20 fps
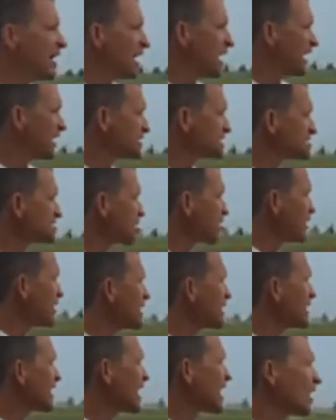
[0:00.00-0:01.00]
And so
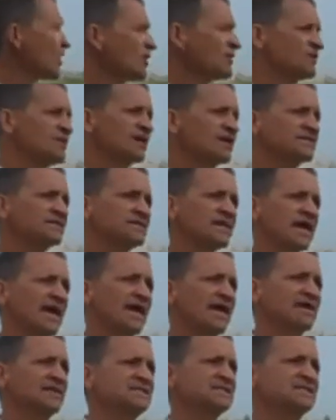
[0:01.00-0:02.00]
anyhow, in this
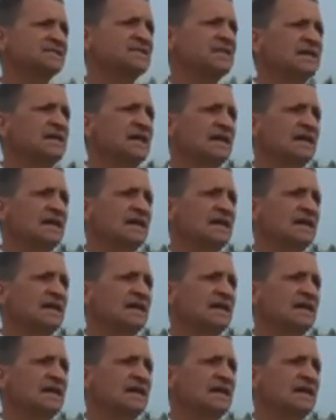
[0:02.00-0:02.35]
case,